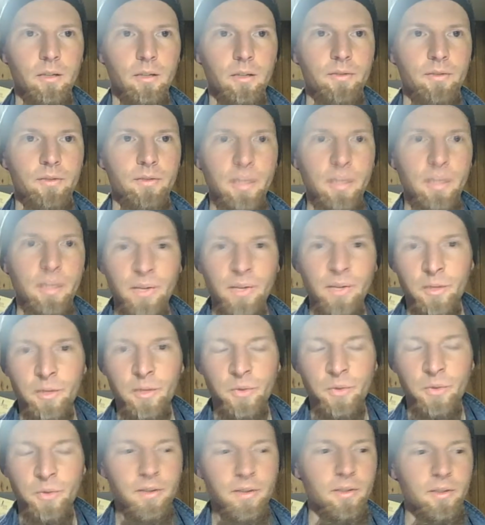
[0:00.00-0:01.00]
Stop the
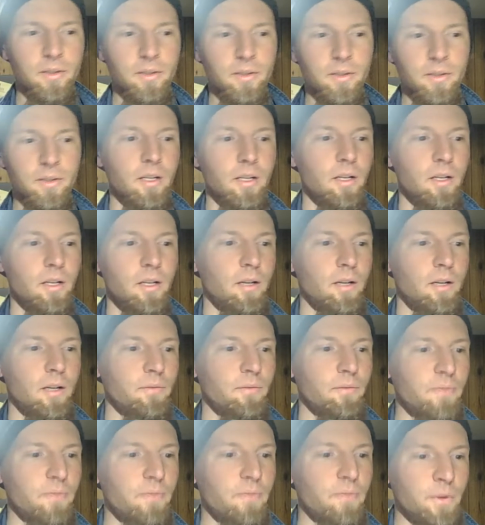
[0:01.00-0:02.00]
outbreak.
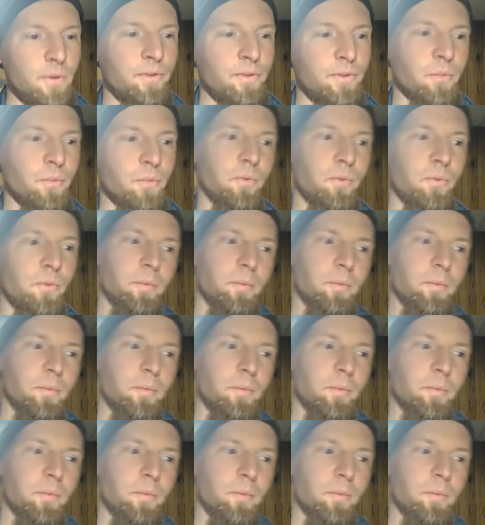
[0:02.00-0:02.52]
Very simple.